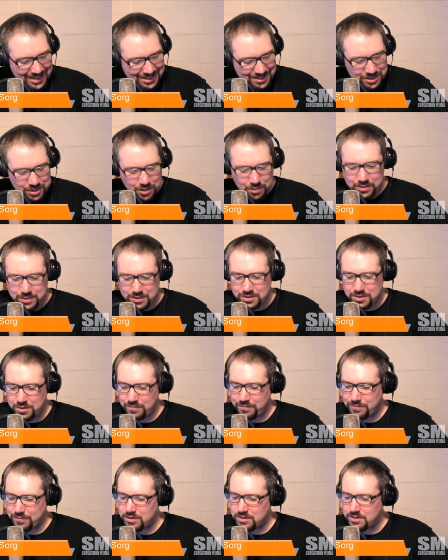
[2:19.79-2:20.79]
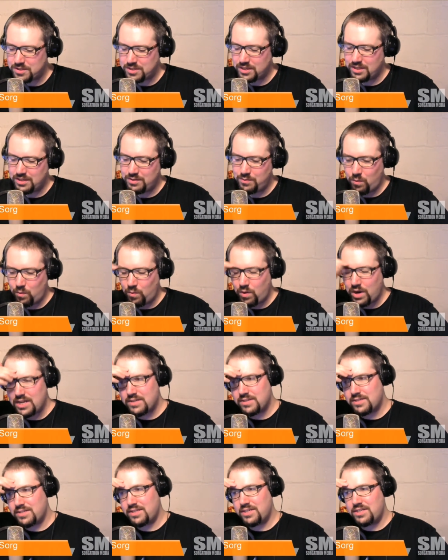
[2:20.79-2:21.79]
So first, what
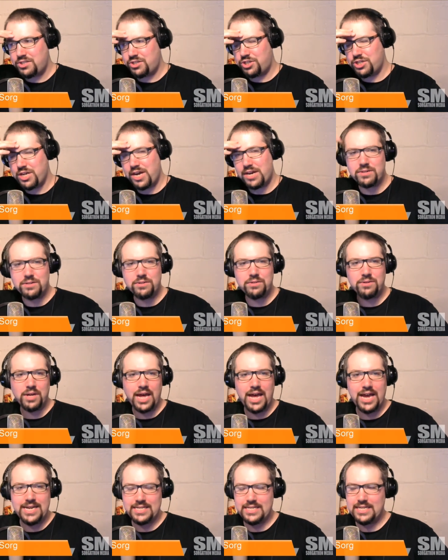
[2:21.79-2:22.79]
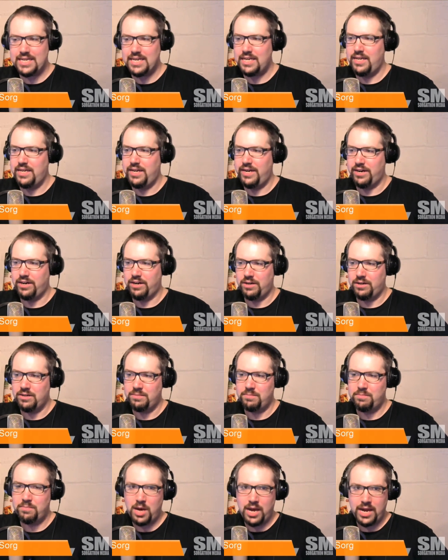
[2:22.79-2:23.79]
is the general idea here,
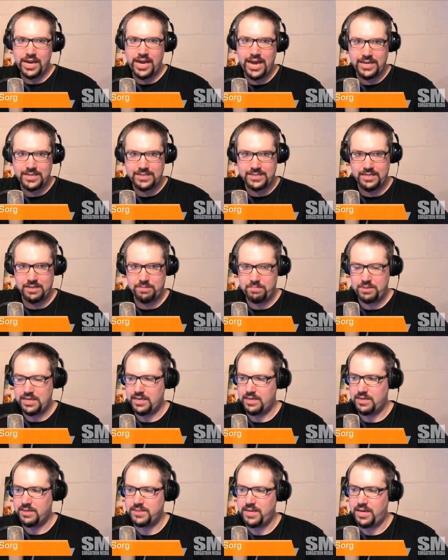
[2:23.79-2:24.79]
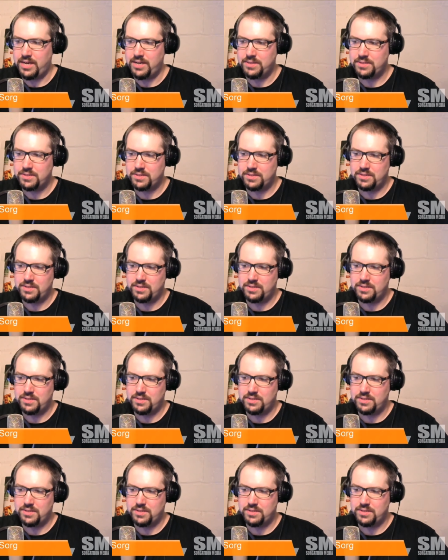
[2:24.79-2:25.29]
podcasting and PSAs?